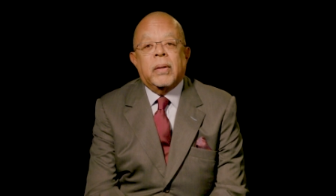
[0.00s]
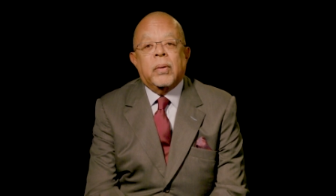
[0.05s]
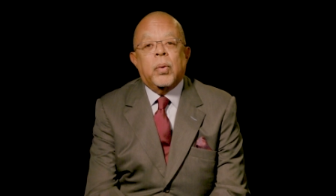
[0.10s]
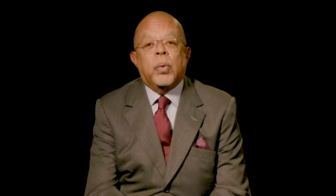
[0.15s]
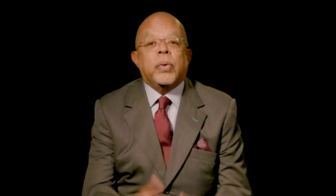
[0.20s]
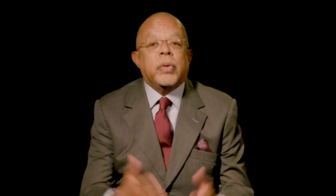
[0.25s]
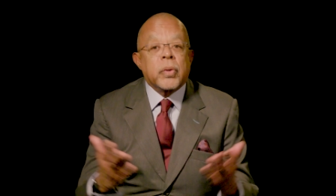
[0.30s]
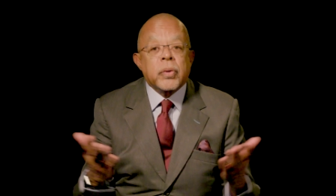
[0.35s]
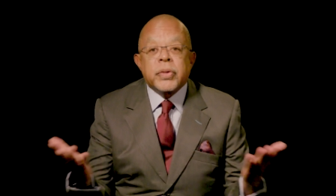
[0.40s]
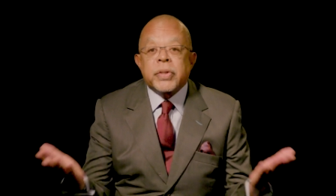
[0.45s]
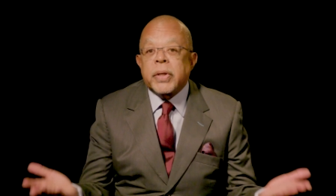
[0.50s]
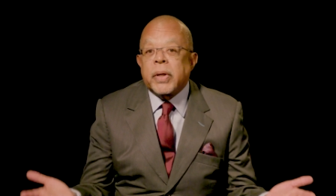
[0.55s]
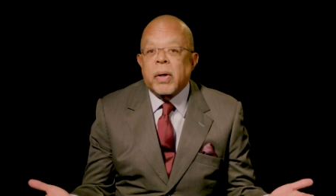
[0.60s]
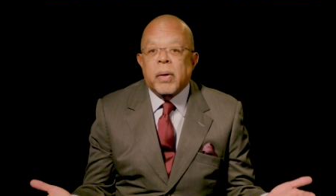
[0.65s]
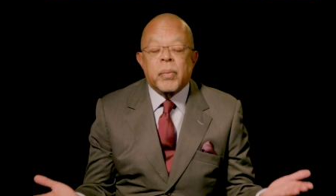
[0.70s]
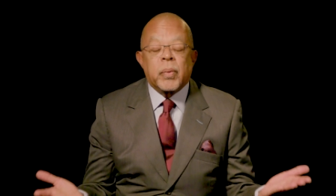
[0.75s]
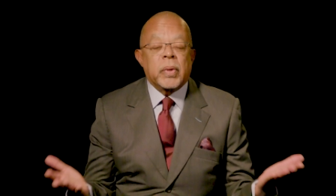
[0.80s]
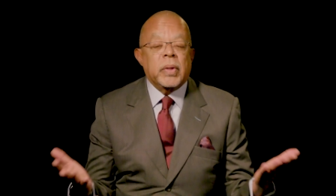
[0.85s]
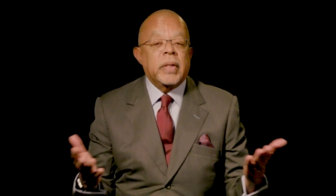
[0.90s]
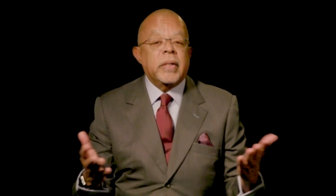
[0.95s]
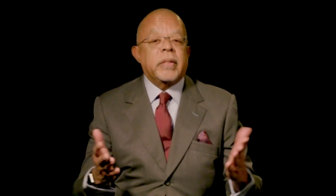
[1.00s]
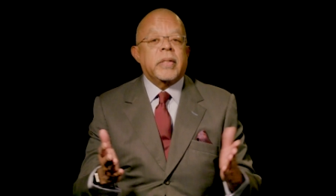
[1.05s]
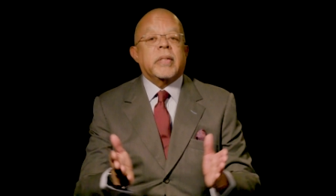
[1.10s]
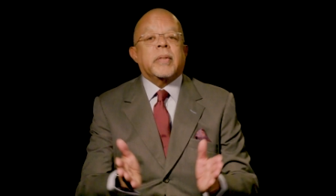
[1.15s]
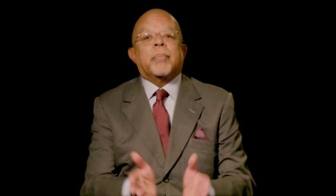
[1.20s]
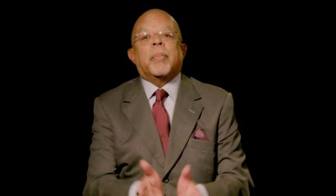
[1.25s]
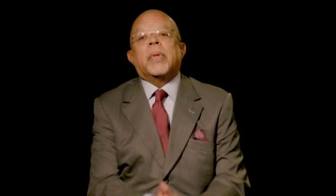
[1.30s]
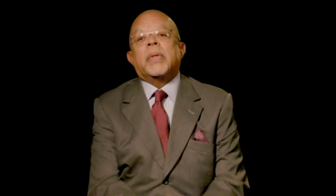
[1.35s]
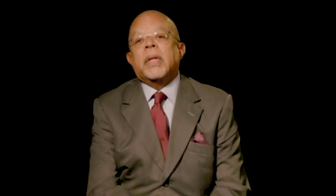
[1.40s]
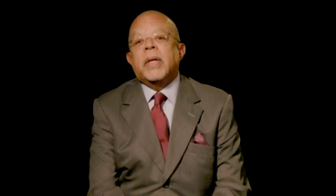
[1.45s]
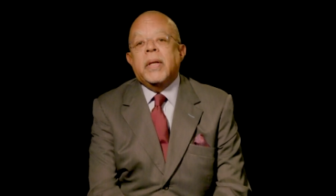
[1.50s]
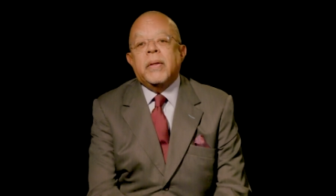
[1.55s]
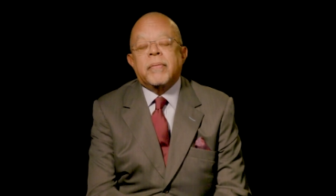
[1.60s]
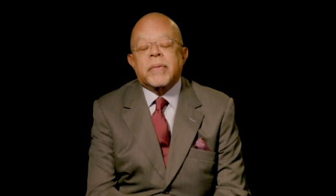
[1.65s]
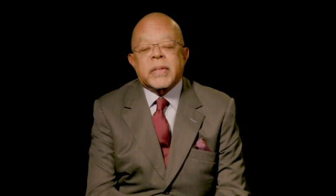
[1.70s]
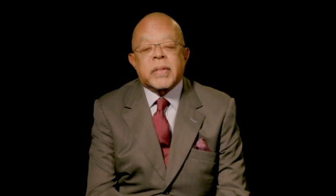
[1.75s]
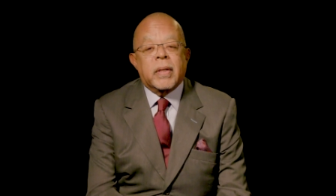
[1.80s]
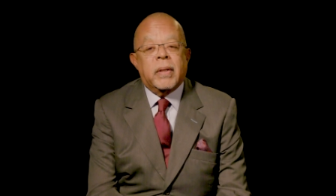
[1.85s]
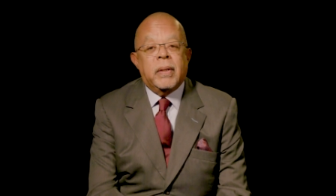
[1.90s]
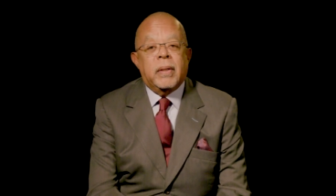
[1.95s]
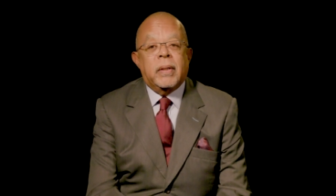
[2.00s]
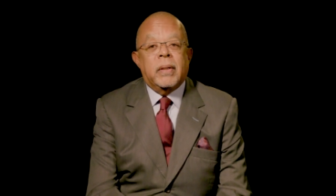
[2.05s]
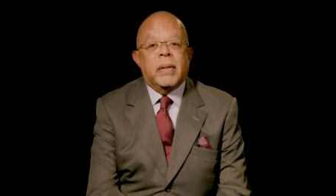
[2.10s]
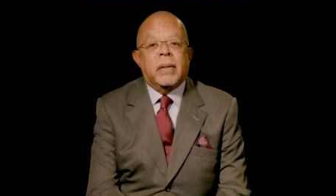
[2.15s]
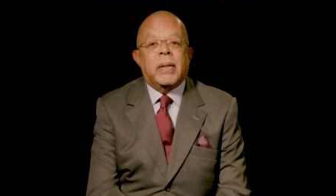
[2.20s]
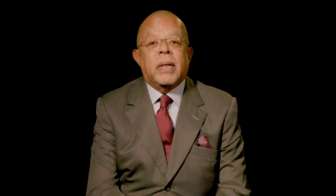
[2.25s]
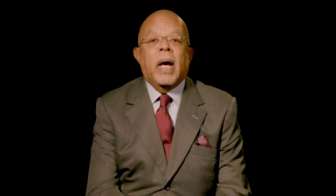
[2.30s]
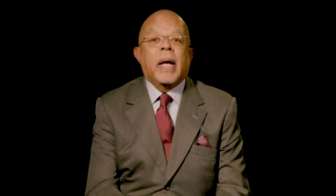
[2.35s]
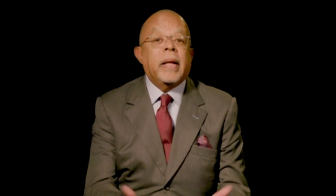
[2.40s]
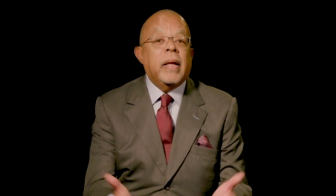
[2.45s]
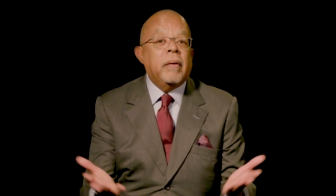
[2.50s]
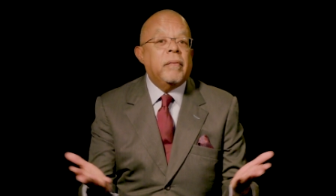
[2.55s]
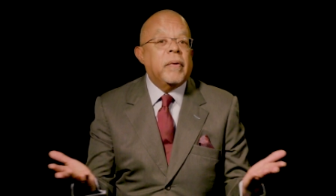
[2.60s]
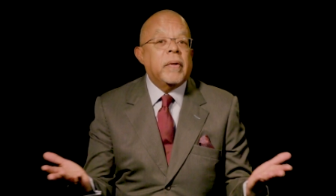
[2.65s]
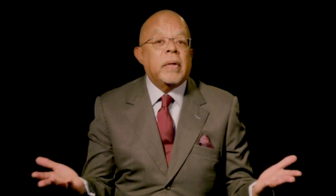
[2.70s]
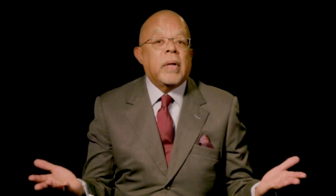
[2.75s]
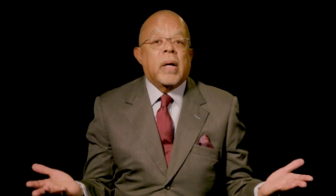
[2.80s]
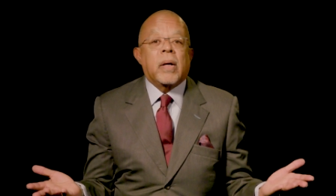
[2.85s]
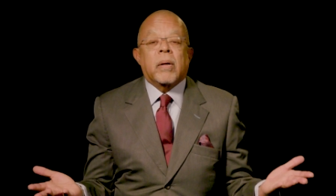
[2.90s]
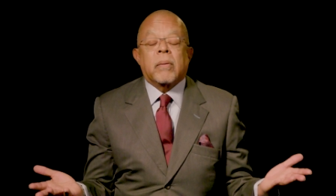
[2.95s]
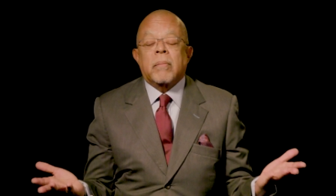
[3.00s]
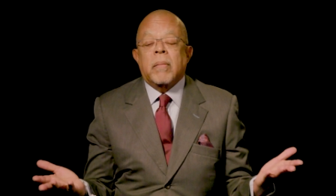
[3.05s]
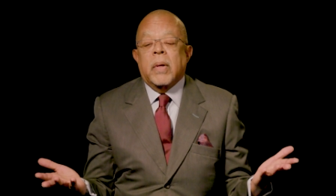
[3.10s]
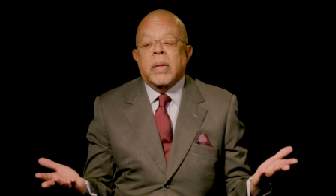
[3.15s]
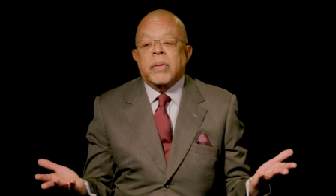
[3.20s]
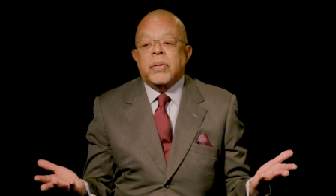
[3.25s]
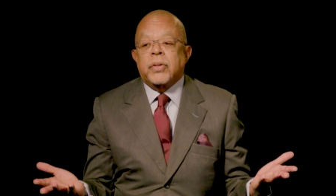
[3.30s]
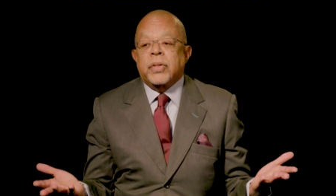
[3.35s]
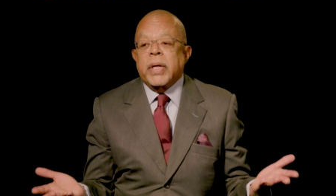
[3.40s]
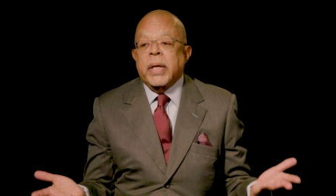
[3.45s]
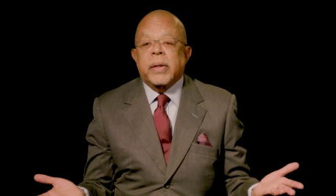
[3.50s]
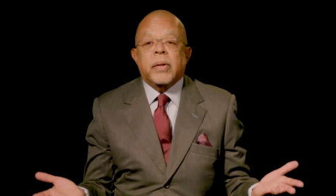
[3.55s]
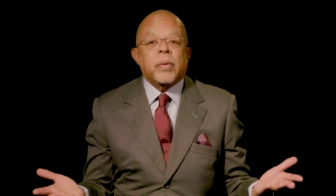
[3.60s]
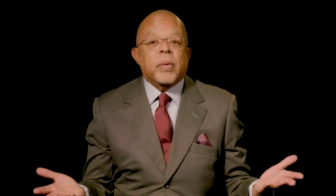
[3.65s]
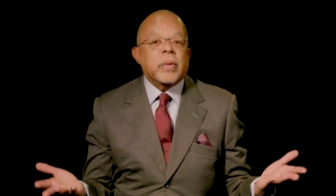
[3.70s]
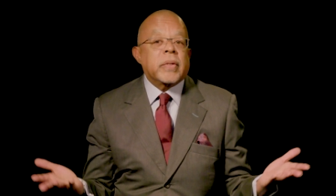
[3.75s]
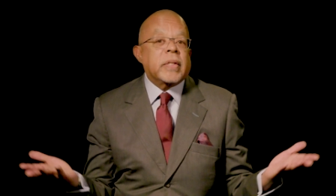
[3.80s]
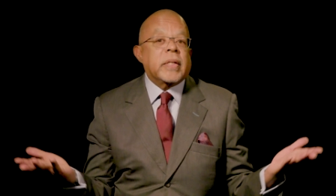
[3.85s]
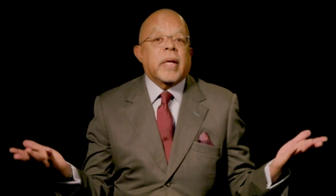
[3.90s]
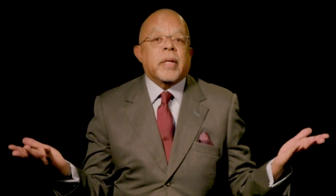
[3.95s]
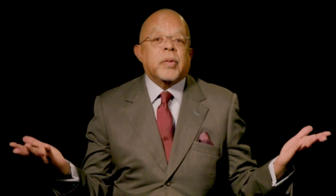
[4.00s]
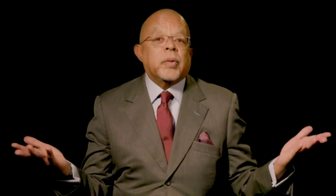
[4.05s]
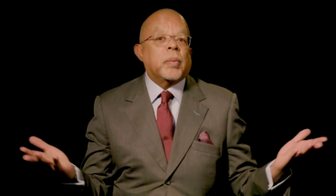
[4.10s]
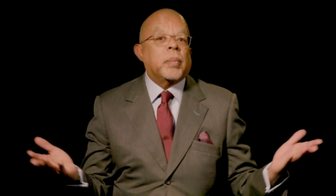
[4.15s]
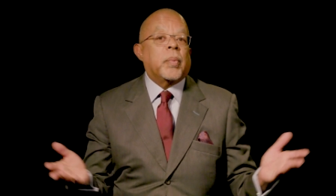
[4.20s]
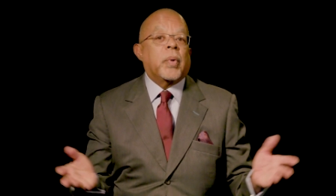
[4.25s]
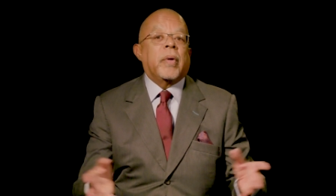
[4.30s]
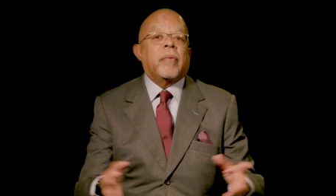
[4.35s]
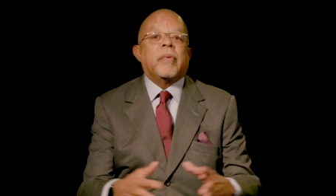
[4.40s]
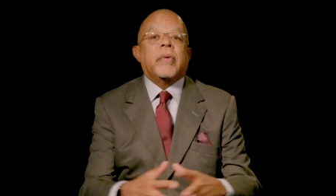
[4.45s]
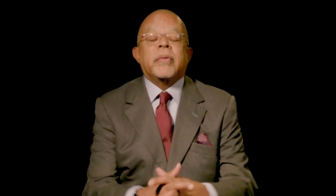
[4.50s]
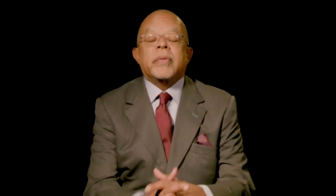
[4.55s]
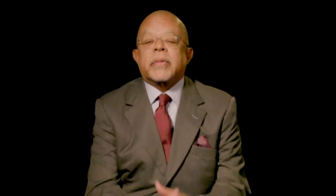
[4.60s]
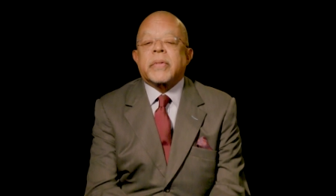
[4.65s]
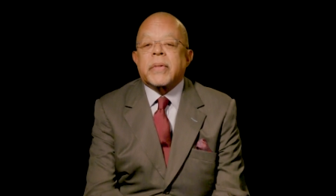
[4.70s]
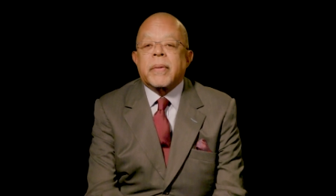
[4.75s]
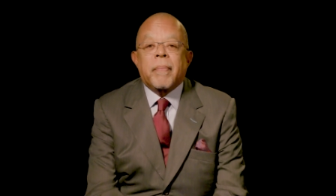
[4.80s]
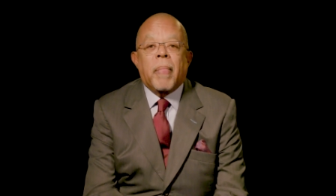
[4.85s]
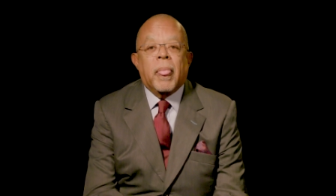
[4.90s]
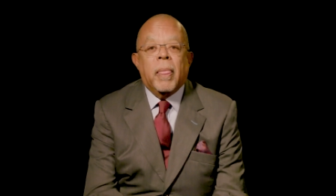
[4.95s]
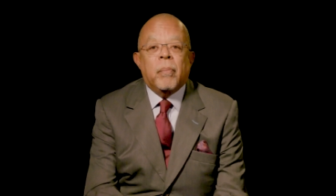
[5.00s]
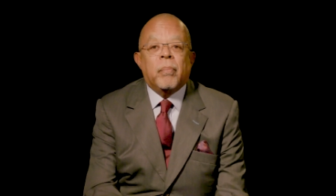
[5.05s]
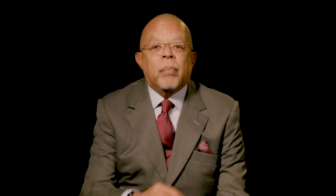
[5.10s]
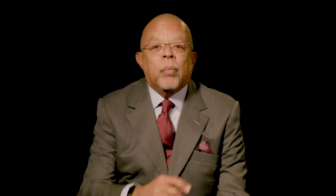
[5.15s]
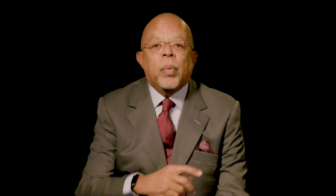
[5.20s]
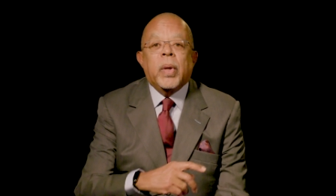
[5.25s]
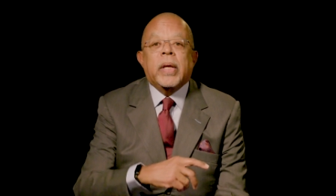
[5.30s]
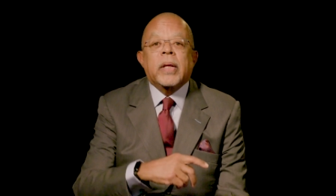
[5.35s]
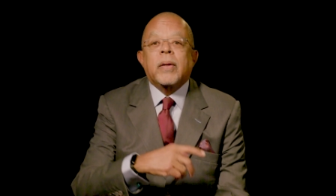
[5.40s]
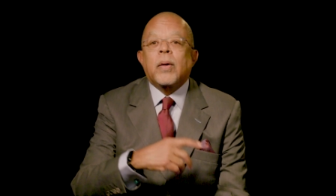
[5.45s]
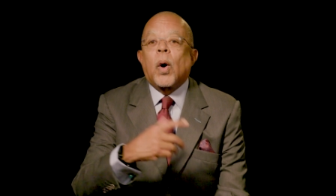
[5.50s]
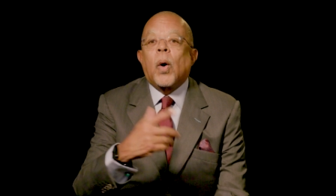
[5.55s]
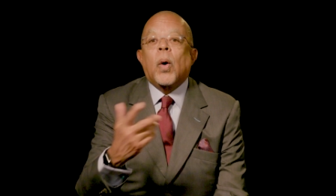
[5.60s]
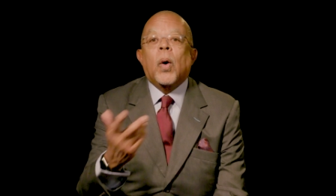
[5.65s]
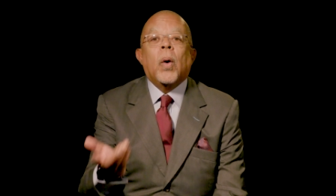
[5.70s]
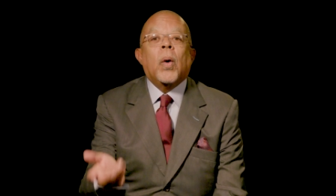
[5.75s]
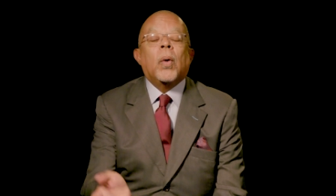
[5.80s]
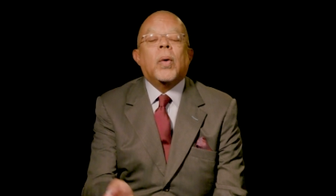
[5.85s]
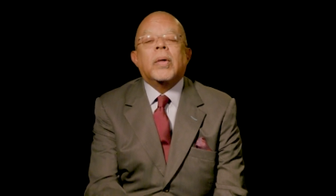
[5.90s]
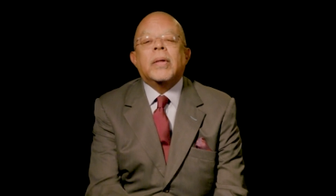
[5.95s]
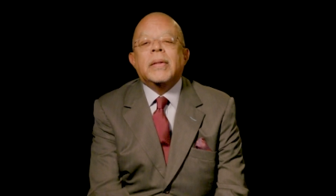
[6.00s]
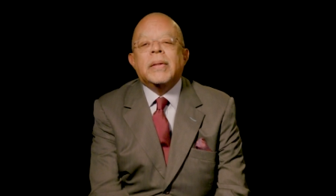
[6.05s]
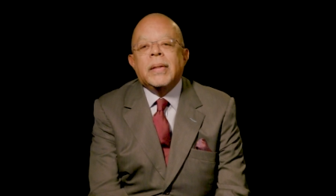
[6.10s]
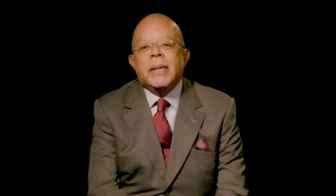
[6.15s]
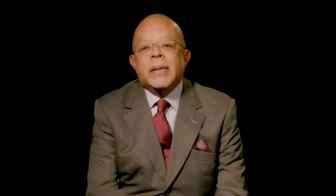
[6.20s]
who don't share our religious beliefs, not even our gender or sexual preference. We can all